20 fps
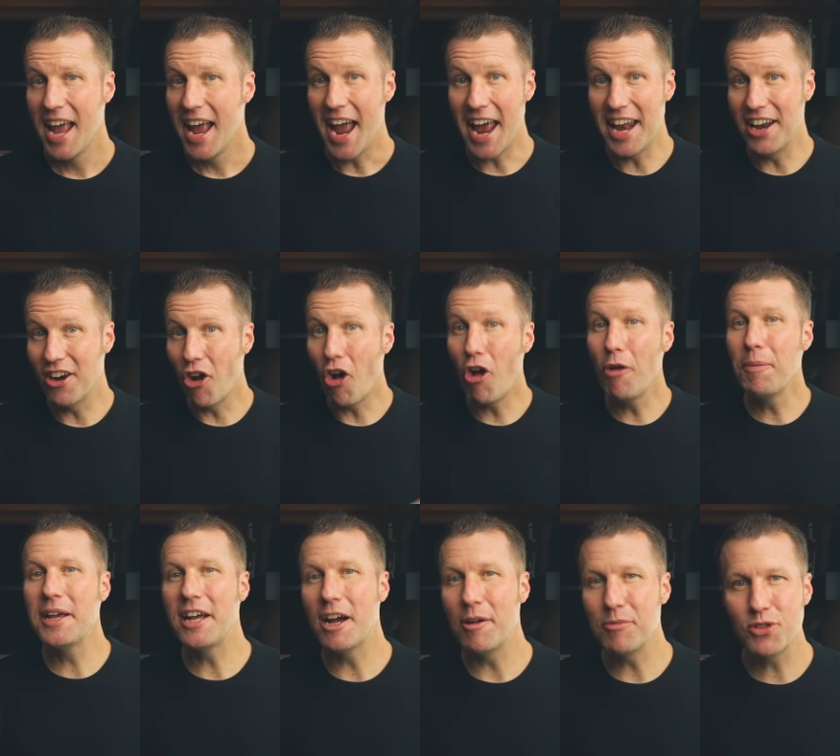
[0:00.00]
and it all
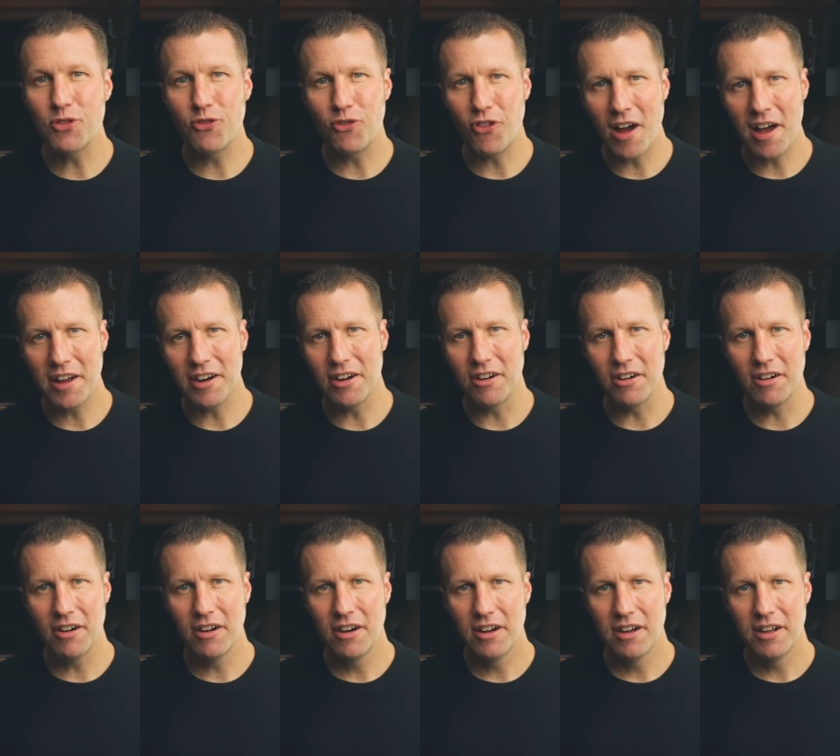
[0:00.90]
becomes
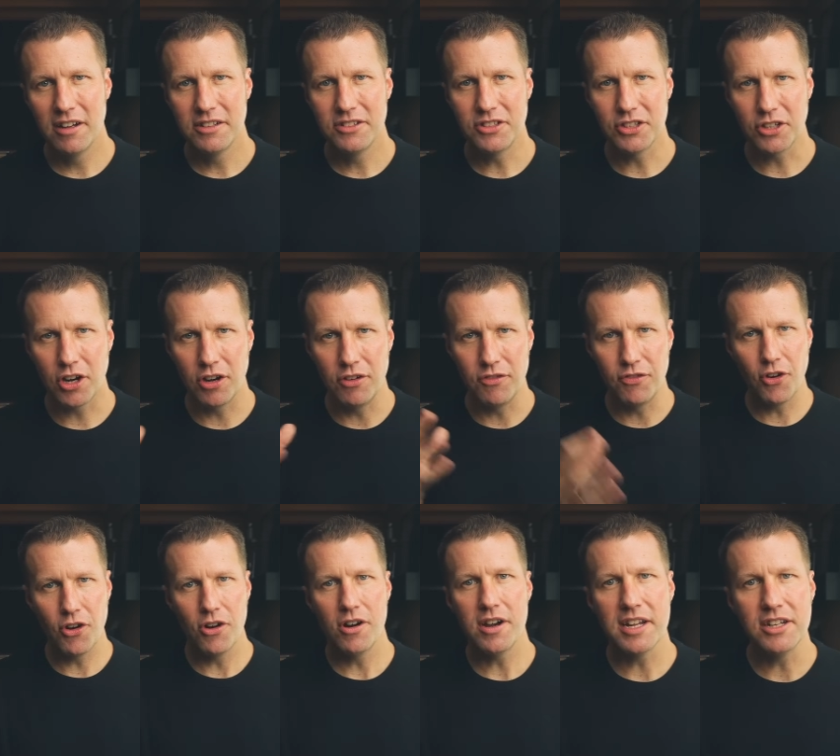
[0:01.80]
fodder to
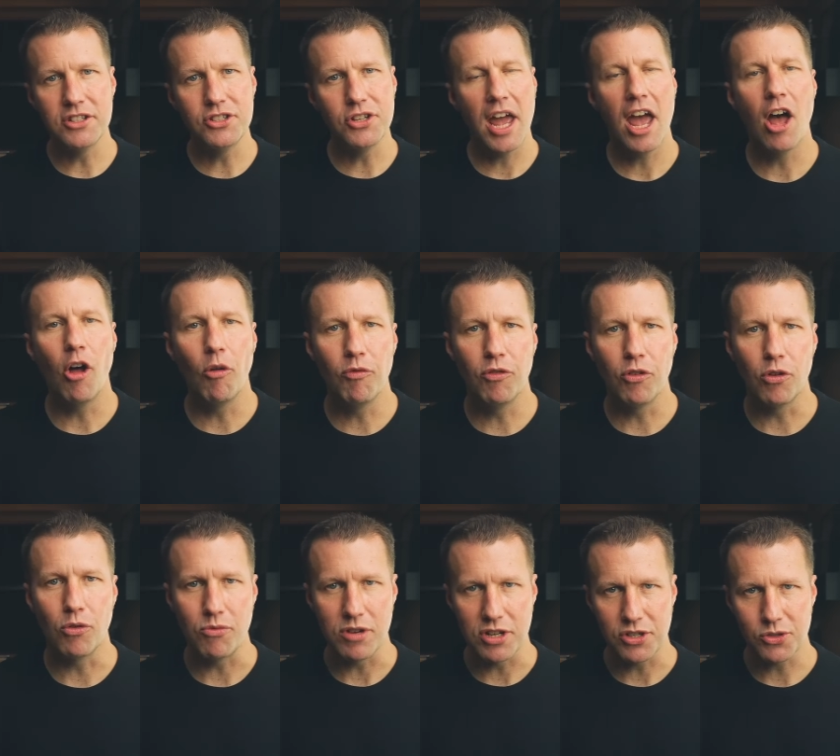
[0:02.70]
convert into
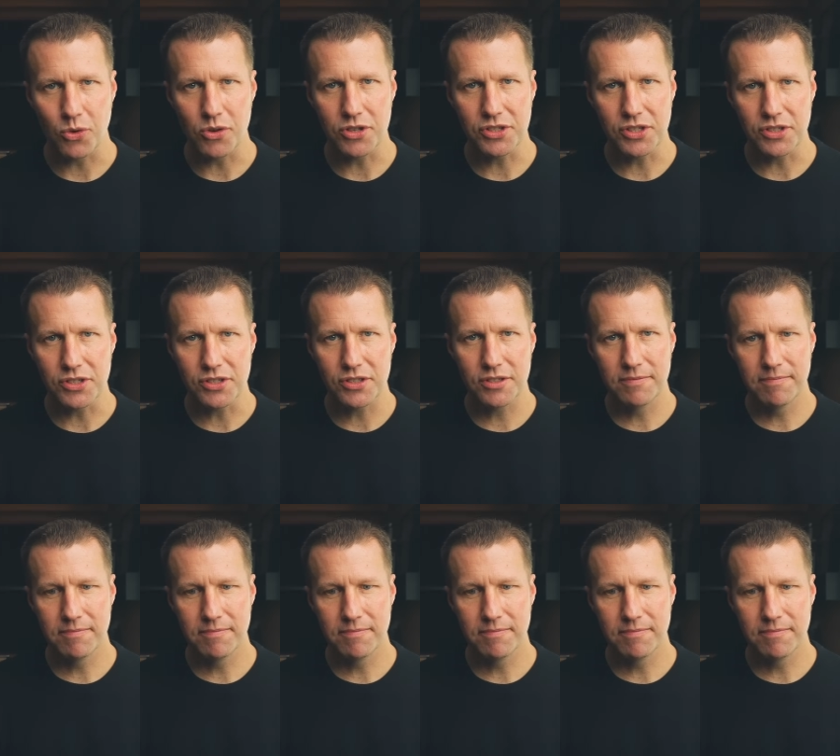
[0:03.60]
helpful resources.